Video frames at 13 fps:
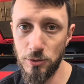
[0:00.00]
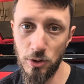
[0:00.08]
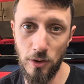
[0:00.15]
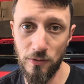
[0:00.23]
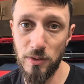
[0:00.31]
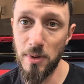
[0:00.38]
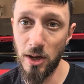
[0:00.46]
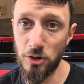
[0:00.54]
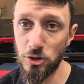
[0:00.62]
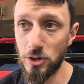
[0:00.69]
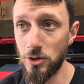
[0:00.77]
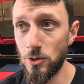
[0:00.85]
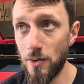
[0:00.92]
So you have to make
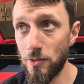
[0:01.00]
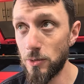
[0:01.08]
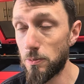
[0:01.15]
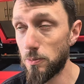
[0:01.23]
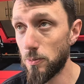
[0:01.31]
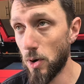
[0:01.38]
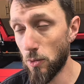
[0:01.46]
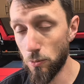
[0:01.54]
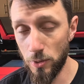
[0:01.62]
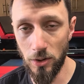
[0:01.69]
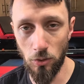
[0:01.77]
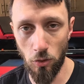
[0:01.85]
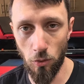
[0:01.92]
sure that you have a
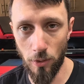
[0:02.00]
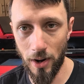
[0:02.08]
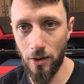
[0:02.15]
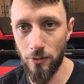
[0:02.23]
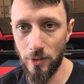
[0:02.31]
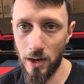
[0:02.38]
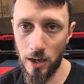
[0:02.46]
real ground that